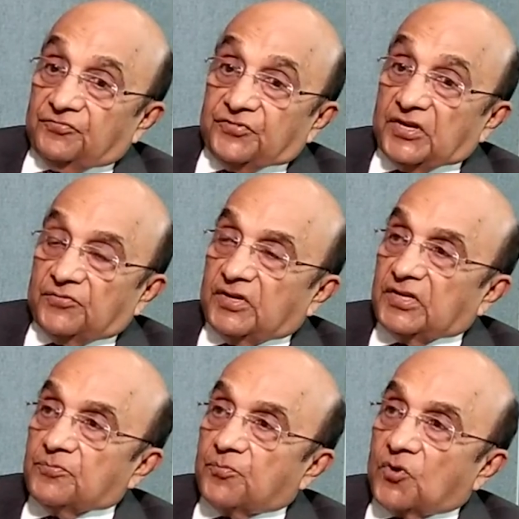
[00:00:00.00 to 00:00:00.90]
very,
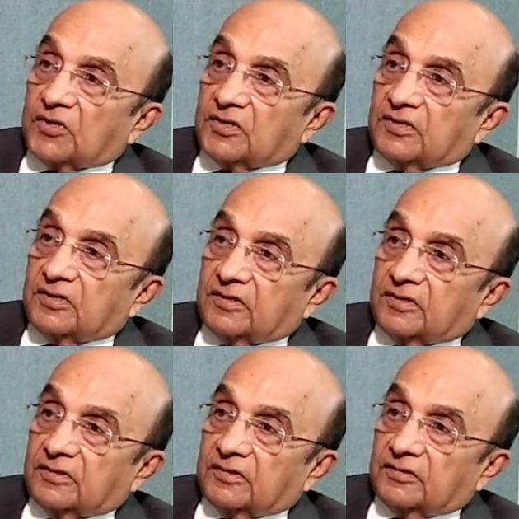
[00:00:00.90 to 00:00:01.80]
very important
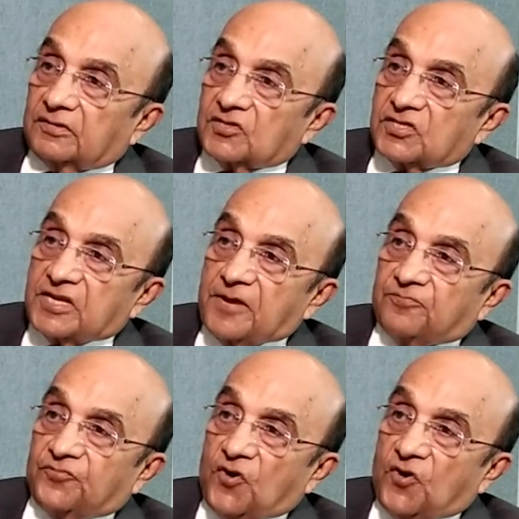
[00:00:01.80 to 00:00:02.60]
step